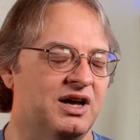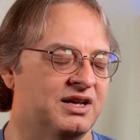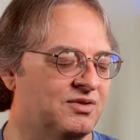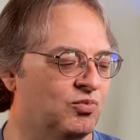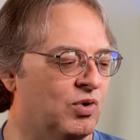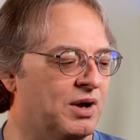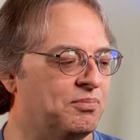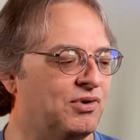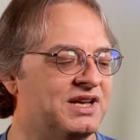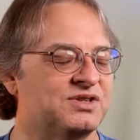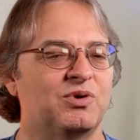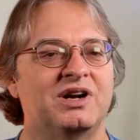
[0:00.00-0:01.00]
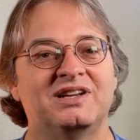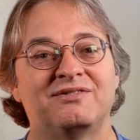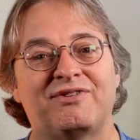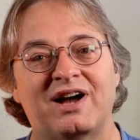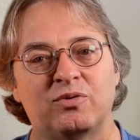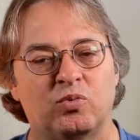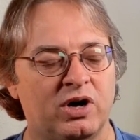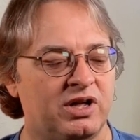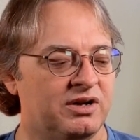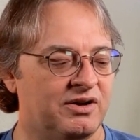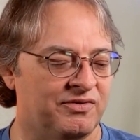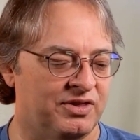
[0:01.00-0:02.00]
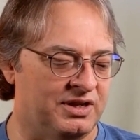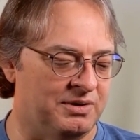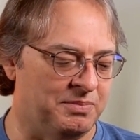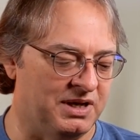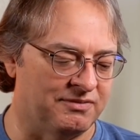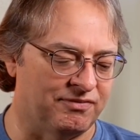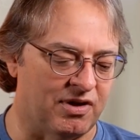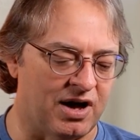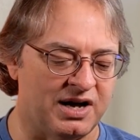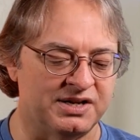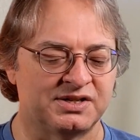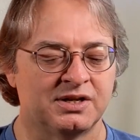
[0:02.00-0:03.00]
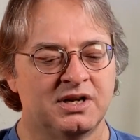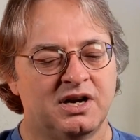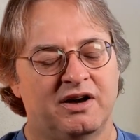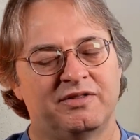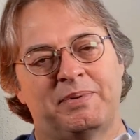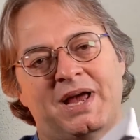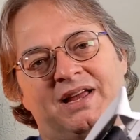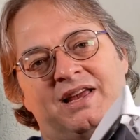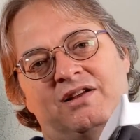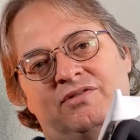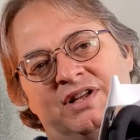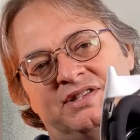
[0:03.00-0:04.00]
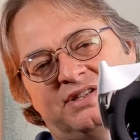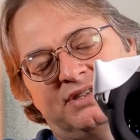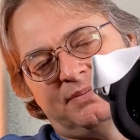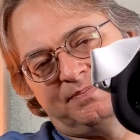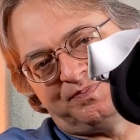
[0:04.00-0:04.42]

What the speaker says: one place where I did find one of the big flaws of the Pancake lenses.